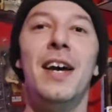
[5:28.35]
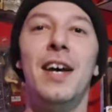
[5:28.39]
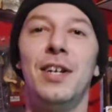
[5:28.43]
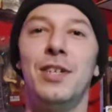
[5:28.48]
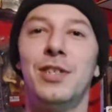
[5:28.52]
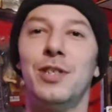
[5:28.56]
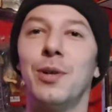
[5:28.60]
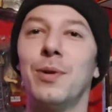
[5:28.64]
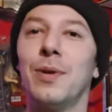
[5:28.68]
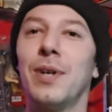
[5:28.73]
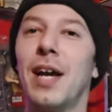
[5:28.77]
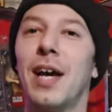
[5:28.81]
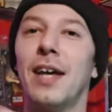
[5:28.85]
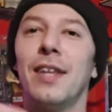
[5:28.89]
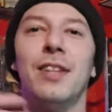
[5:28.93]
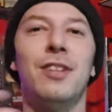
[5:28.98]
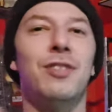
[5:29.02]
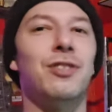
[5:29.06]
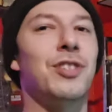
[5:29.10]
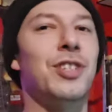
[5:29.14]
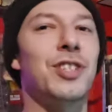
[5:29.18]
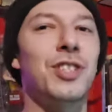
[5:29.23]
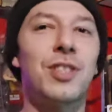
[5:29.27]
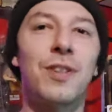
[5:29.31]
So yeah,
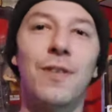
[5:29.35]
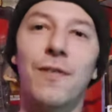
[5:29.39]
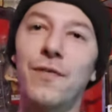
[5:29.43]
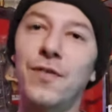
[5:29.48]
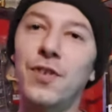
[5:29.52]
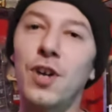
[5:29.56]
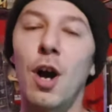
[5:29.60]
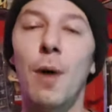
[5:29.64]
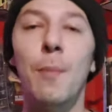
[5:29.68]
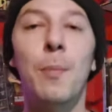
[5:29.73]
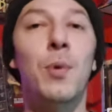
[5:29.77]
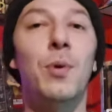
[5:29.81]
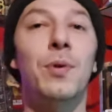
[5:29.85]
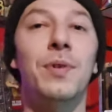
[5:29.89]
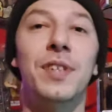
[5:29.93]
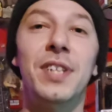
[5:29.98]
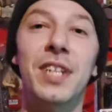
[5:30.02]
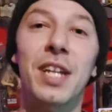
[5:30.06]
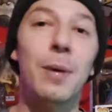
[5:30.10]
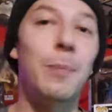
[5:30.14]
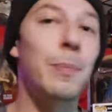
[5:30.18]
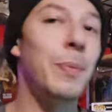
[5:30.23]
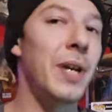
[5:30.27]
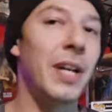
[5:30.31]
there's just a couple
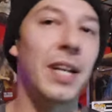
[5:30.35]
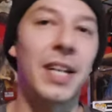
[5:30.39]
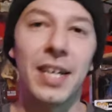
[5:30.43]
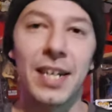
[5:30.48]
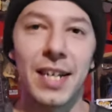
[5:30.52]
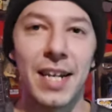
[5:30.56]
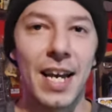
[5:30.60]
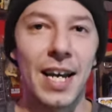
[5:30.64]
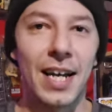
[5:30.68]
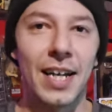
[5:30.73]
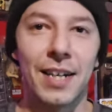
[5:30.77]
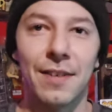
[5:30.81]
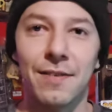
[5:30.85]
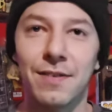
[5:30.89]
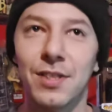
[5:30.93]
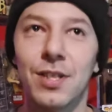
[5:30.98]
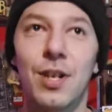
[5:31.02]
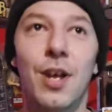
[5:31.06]
nitpicky negatives.